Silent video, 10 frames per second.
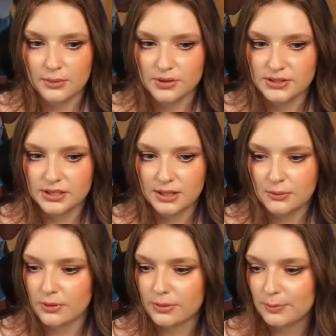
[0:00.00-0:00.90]
wasn't it?
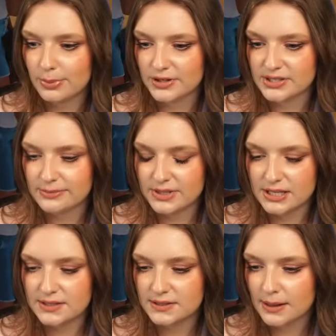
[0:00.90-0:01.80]
With Birds and Bees.